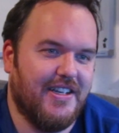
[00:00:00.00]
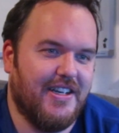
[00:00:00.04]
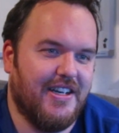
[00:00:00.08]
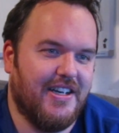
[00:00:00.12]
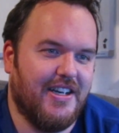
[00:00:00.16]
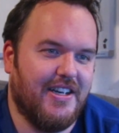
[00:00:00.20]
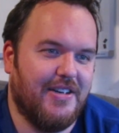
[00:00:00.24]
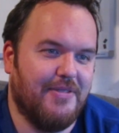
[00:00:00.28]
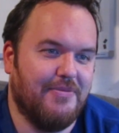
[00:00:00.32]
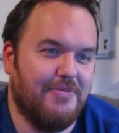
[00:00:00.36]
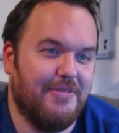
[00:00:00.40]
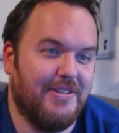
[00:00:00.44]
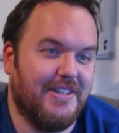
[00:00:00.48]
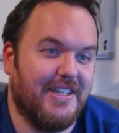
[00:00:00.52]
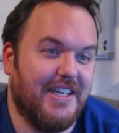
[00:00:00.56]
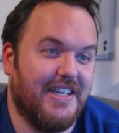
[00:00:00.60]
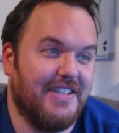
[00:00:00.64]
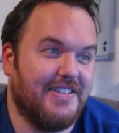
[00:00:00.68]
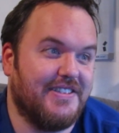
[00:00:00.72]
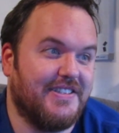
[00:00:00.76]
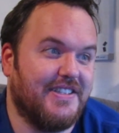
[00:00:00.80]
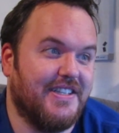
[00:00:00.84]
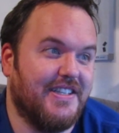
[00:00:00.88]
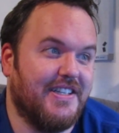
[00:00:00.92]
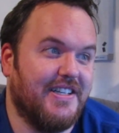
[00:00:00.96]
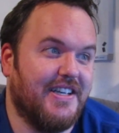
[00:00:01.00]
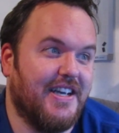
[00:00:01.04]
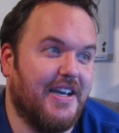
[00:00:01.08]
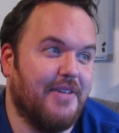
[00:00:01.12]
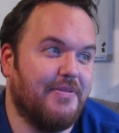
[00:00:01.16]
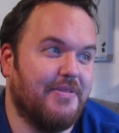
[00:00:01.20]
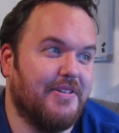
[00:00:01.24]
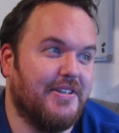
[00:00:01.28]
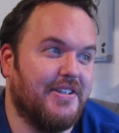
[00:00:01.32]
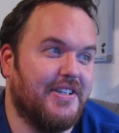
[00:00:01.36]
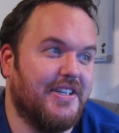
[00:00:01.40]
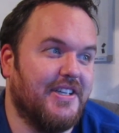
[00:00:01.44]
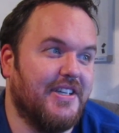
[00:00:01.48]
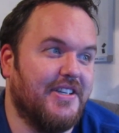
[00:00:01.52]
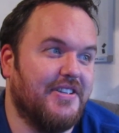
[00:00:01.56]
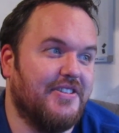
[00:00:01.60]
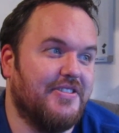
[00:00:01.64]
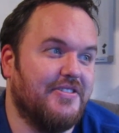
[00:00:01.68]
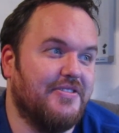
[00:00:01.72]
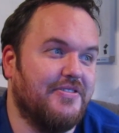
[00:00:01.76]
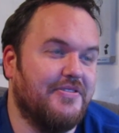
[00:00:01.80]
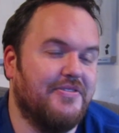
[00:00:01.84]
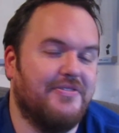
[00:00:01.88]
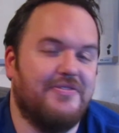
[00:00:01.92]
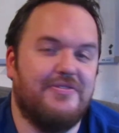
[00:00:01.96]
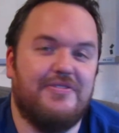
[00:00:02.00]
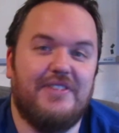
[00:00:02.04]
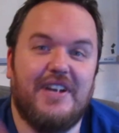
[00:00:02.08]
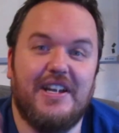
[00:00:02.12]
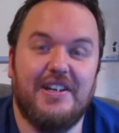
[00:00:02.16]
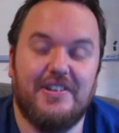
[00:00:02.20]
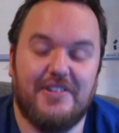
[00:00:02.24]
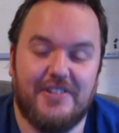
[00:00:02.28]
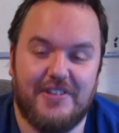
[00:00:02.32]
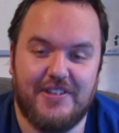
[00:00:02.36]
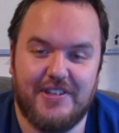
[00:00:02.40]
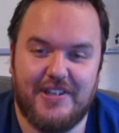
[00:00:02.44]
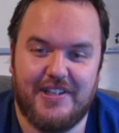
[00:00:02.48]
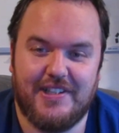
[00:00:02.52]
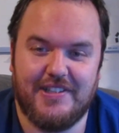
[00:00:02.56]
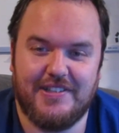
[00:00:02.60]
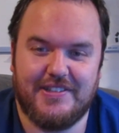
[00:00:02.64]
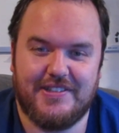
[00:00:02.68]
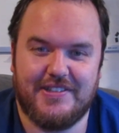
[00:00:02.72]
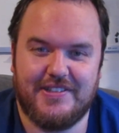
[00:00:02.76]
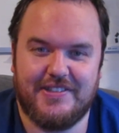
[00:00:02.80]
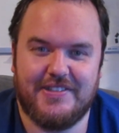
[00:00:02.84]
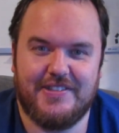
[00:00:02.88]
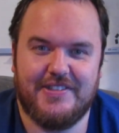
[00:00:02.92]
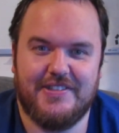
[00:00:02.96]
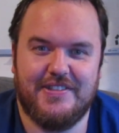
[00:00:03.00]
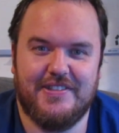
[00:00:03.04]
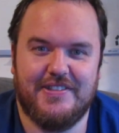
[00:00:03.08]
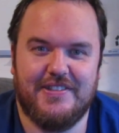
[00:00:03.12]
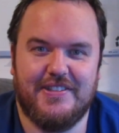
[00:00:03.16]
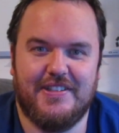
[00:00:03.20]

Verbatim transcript: Um, with that said, I'm going to get into final thoughts